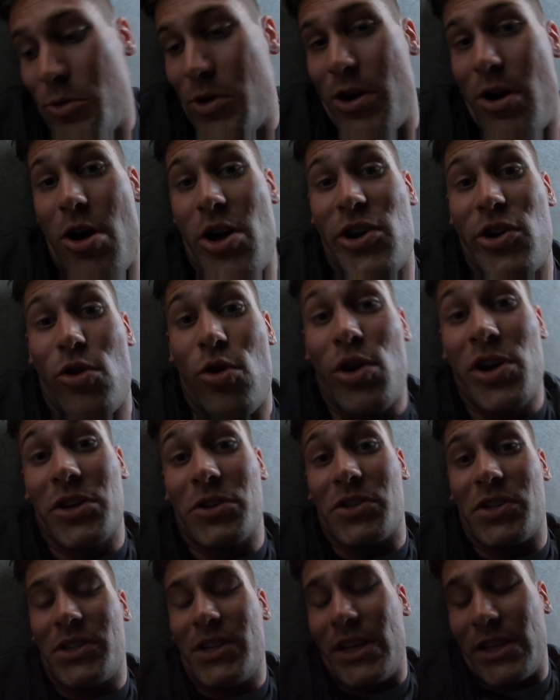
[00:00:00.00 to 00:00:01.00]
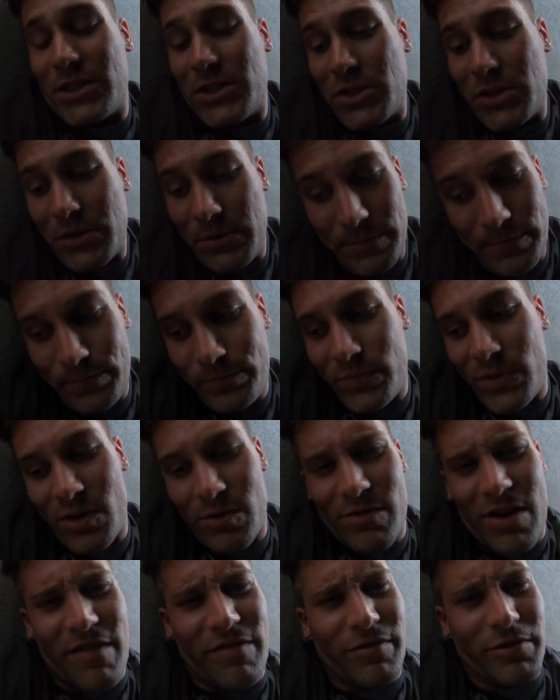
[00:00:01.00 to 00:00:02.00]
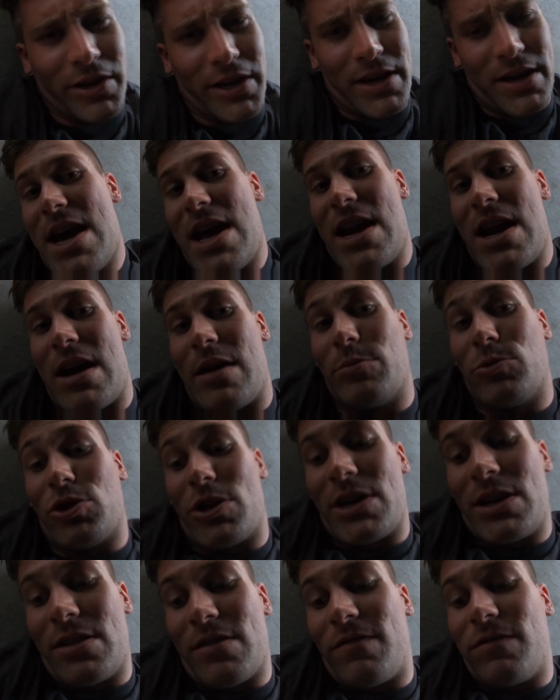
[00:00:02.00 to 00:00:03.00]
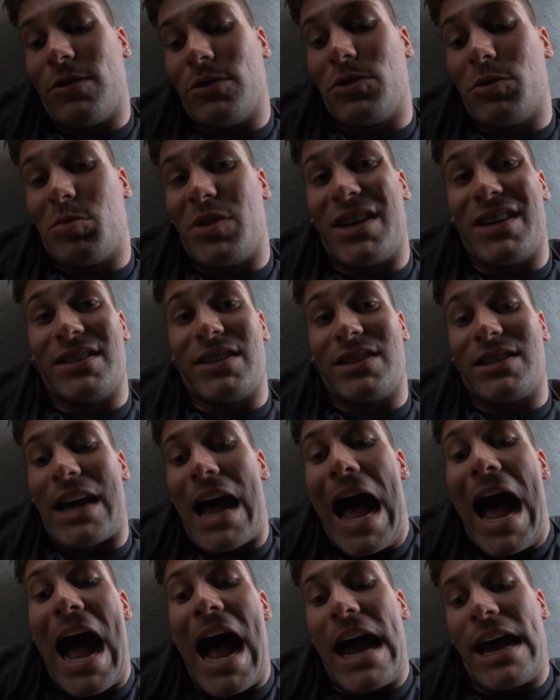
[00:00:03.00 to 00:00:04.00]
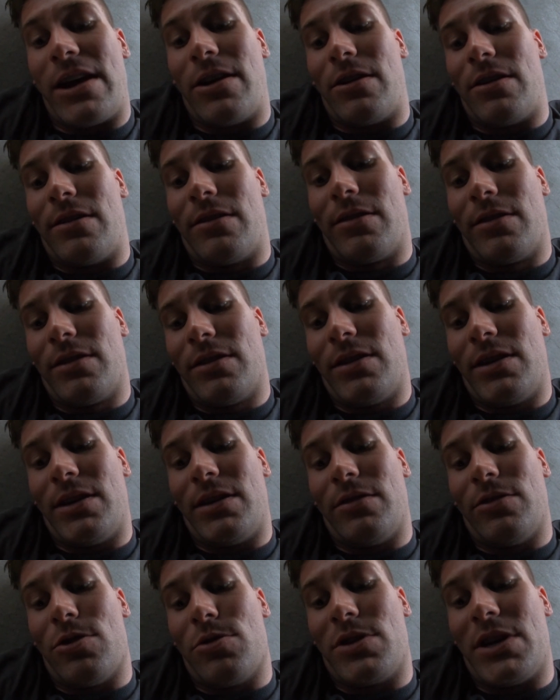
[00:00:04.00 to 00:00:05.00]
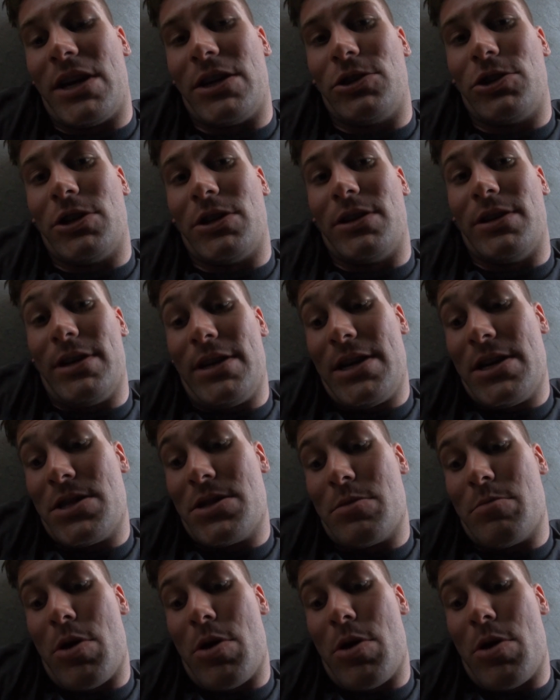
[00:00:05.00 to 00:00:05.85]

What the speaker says: where all your oil sits roughly, and now I'm draining the filter because it's higher location in the